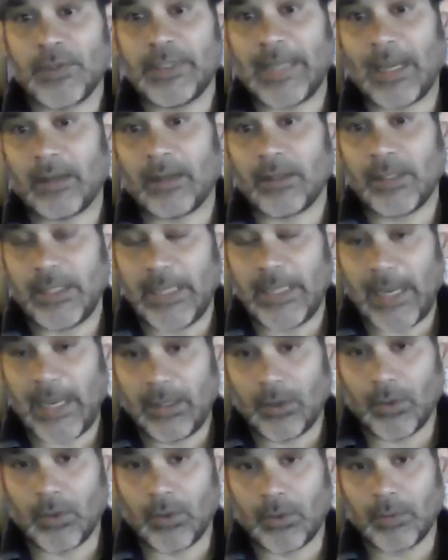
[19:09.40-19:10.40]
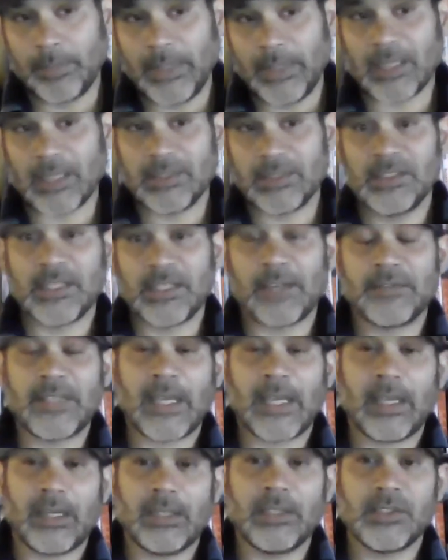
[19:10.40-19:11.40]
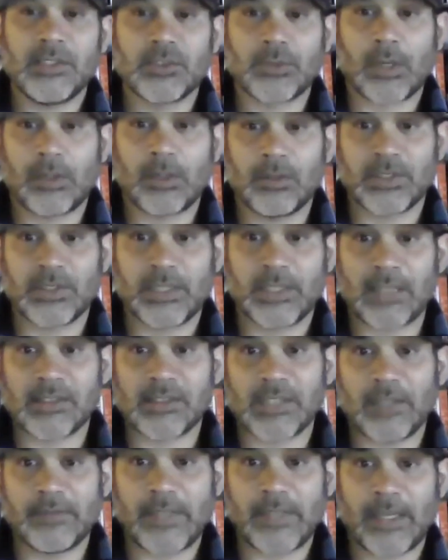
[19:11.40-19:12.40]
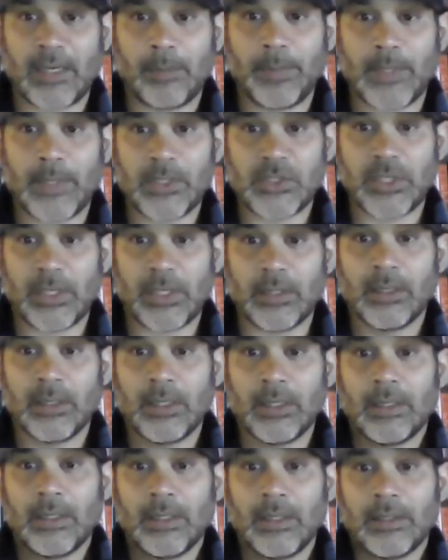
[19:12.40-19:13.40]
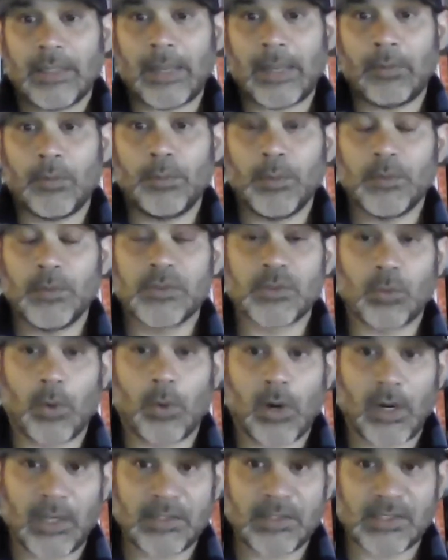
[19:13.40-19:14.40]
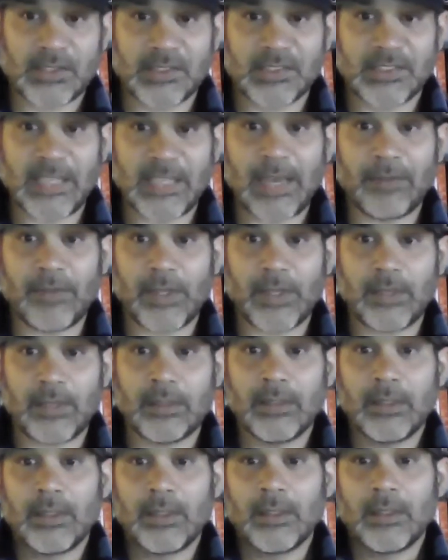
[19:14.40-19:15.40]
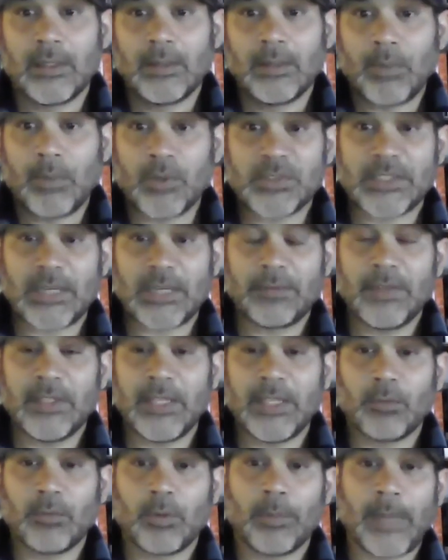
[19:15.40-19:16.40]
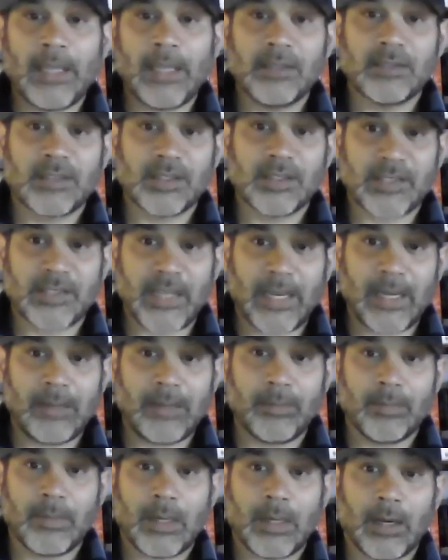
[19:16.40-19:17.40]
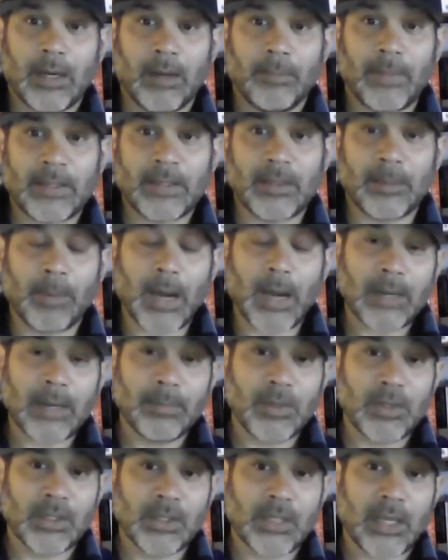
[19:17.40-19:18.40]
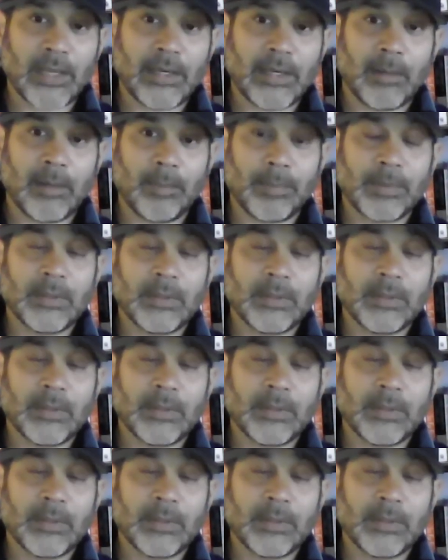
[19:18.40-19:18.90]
down to the 8 hole because he's left-handed and he struggles against left-handed pitching. That would move Suarez to 7. Most everything remains the same. At the bottom of the lineup,